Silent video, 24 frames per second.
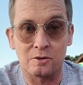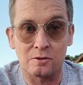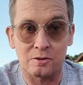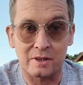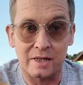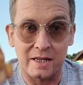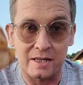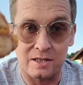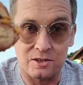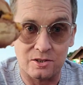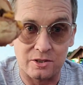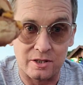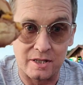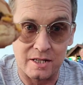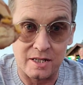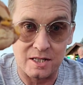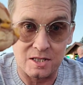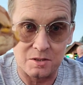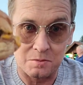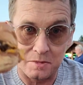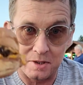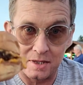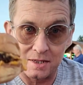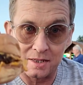Okay, so
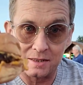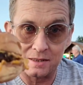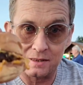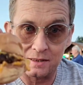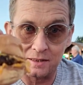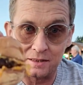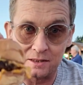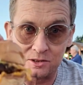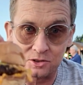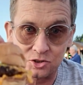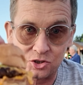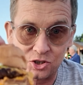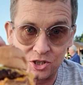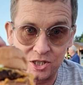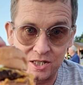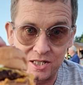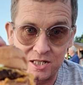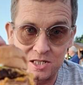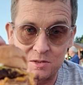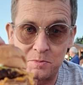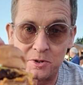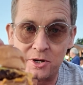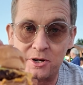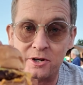here's my little
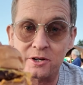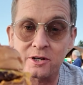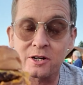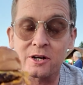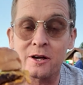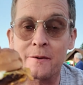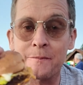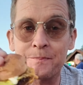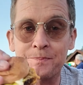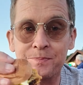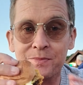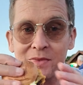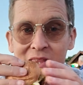cheeseburger.